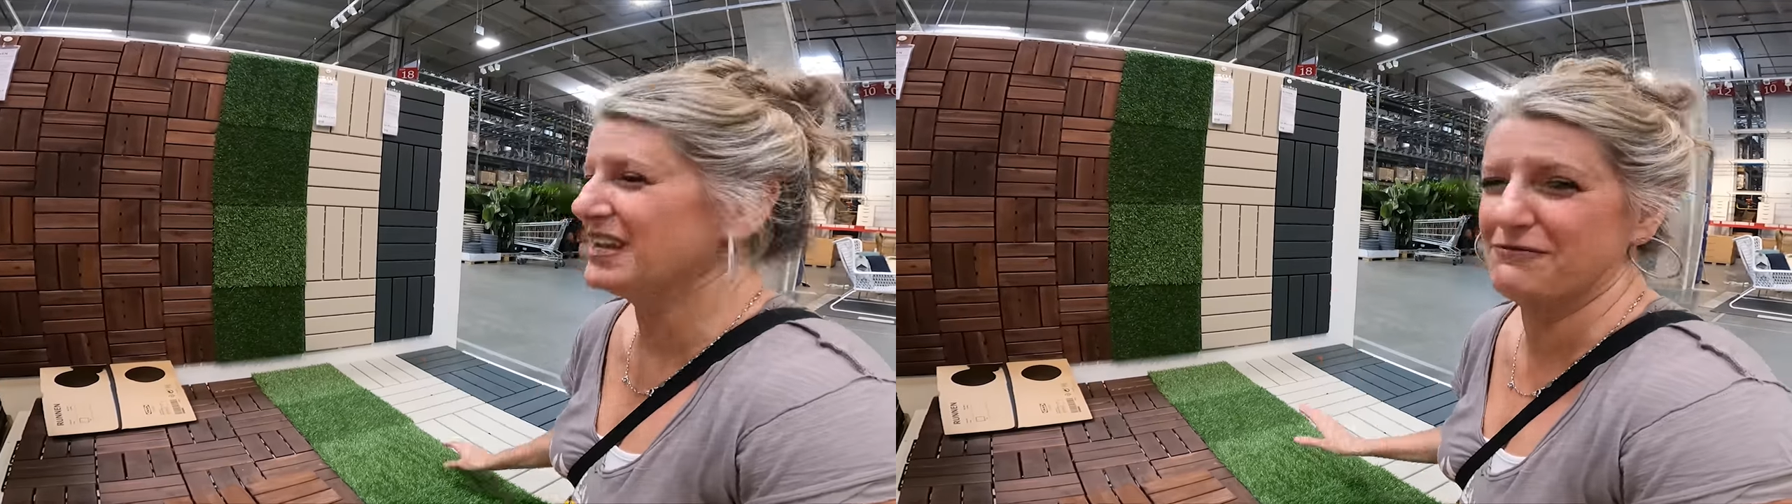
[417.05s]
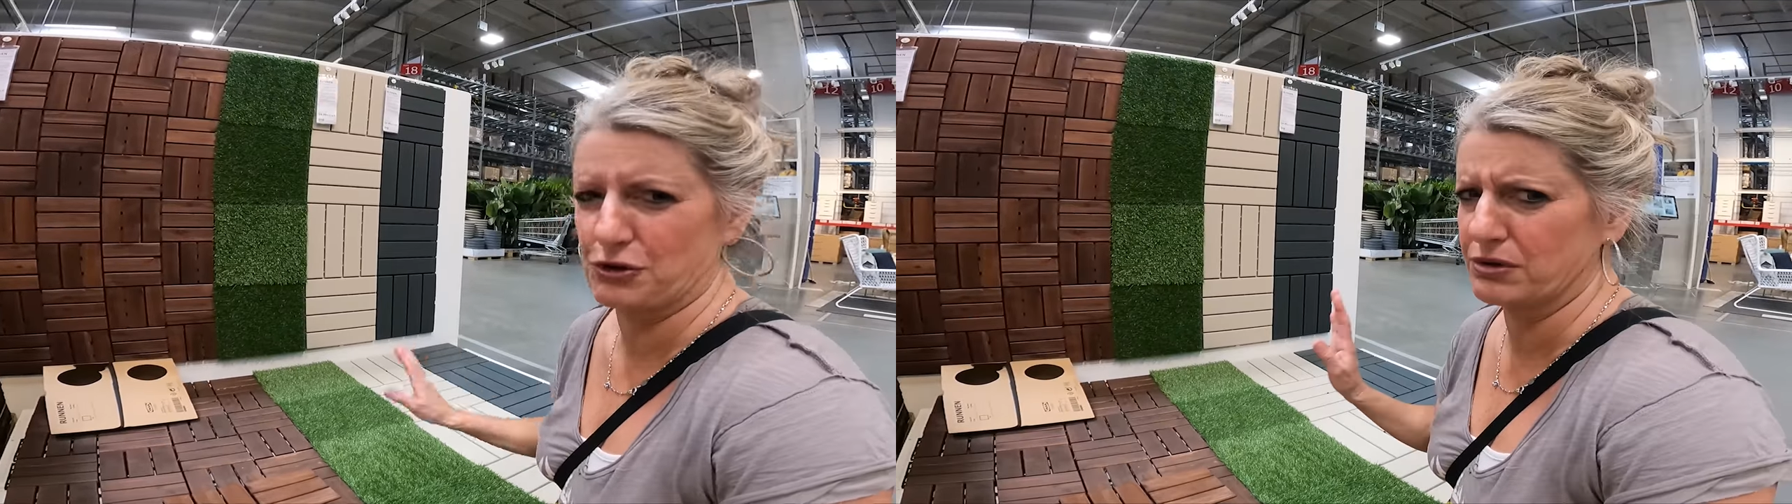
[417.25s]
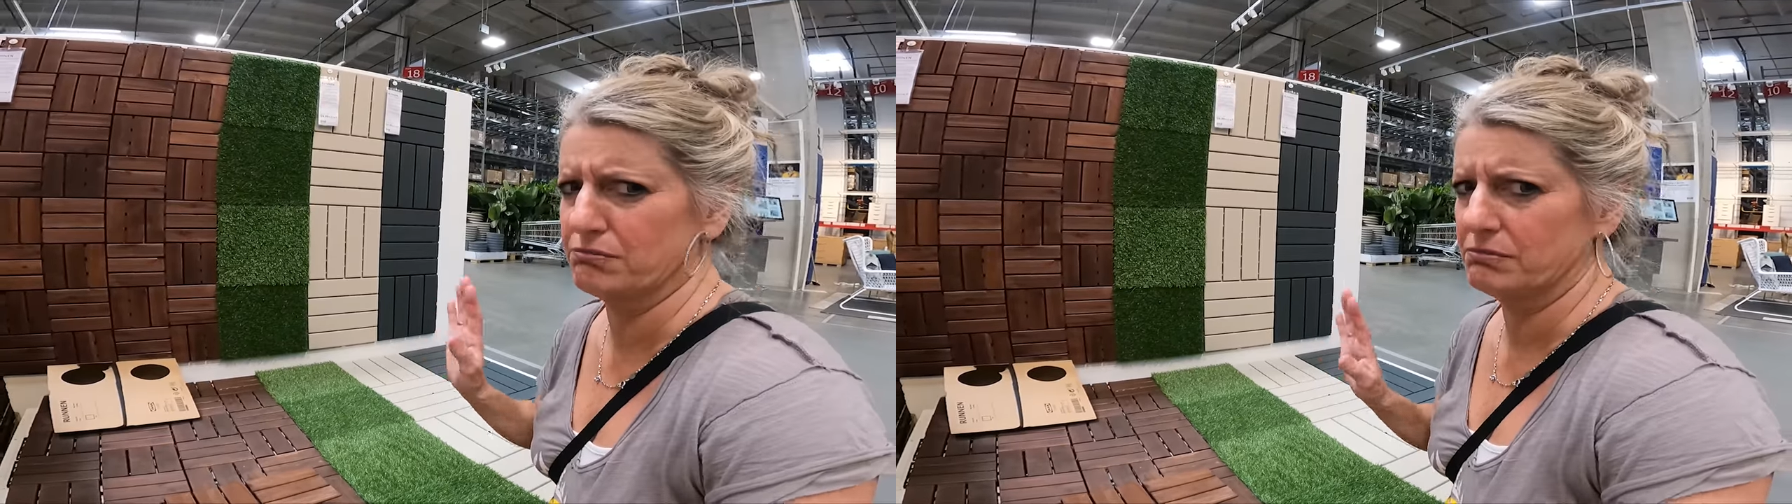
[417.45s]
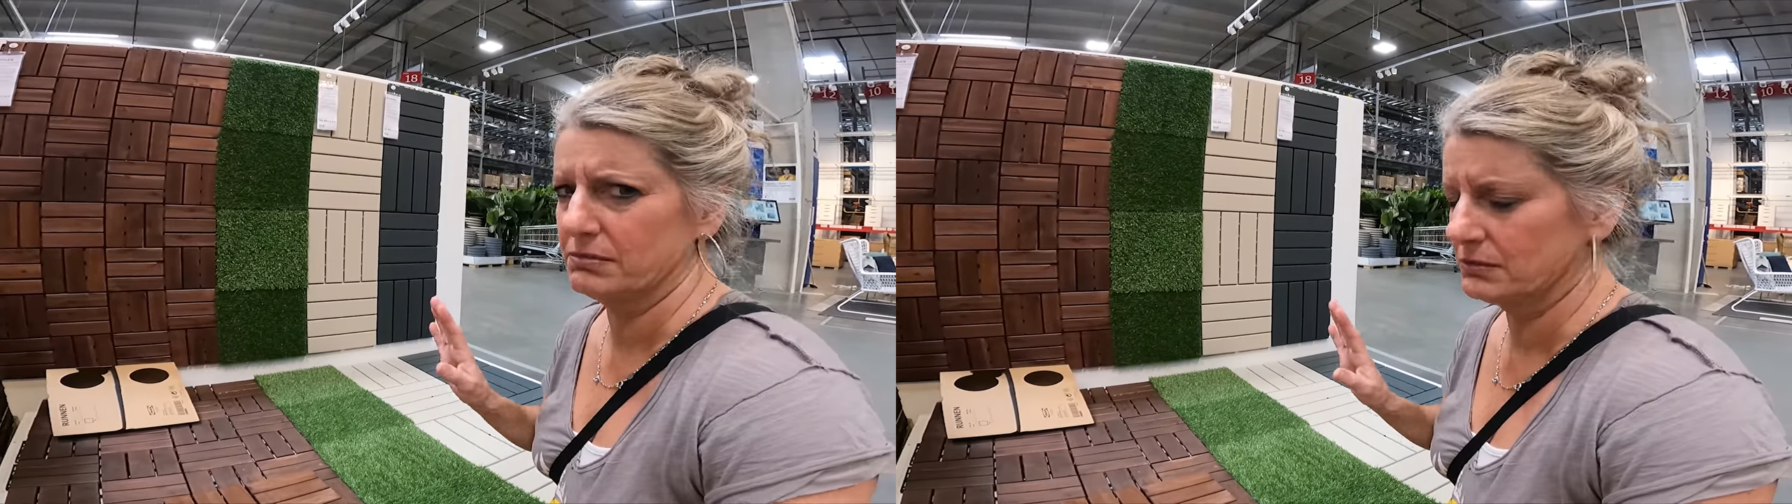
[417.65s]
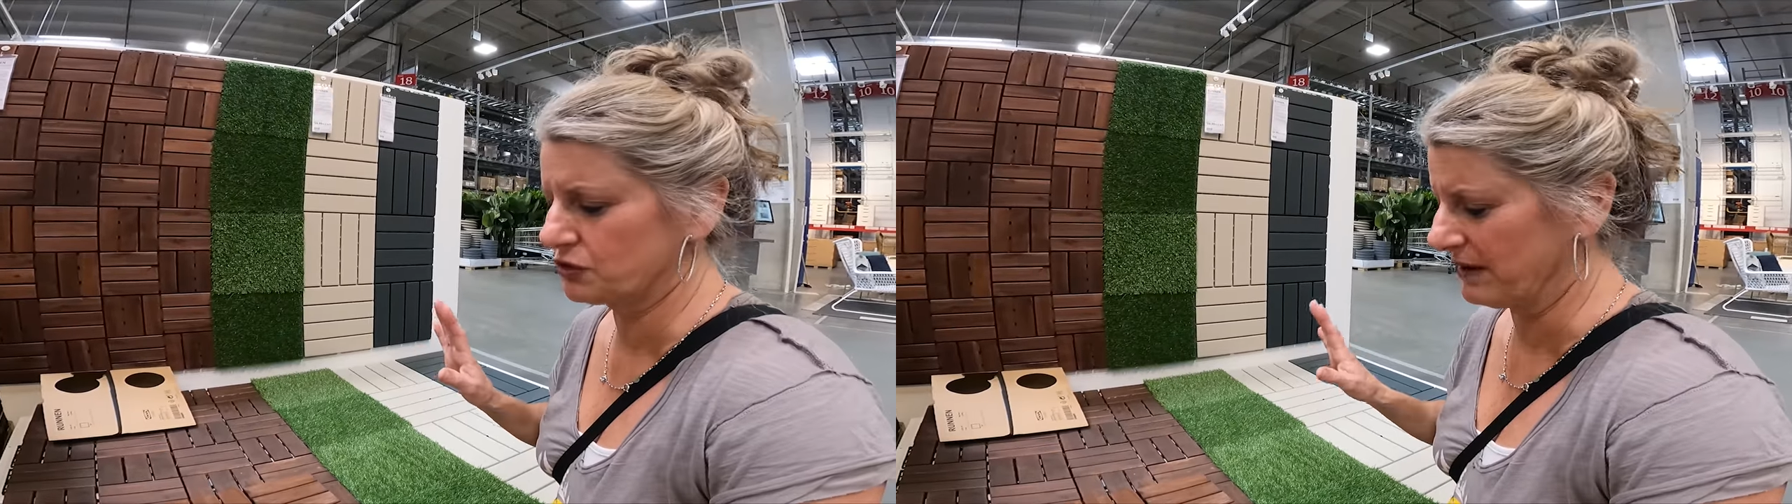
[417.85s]
if you're
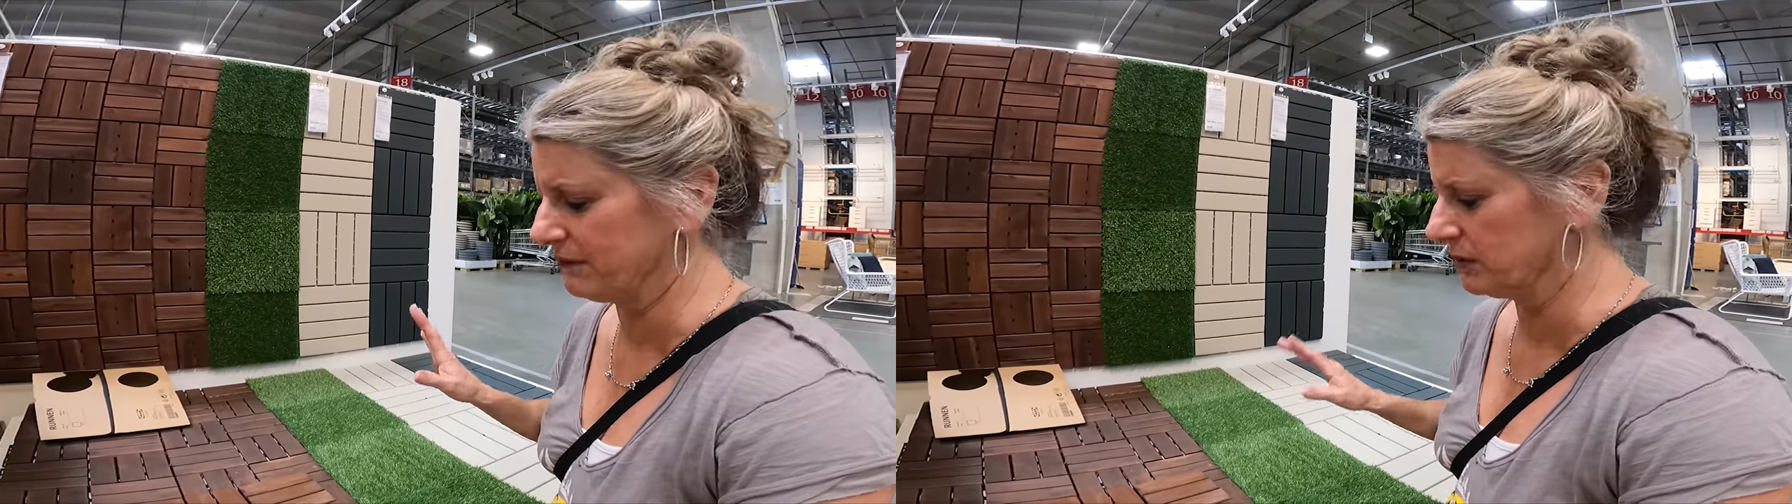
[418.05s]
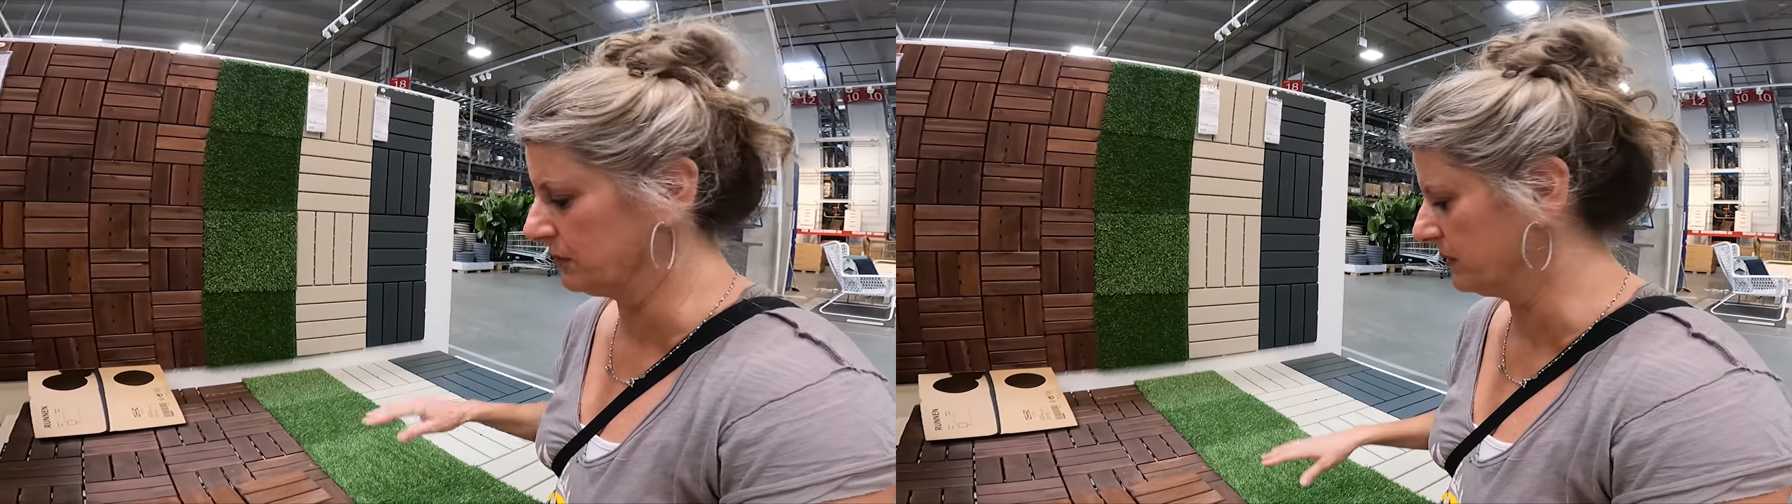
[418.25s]
traveling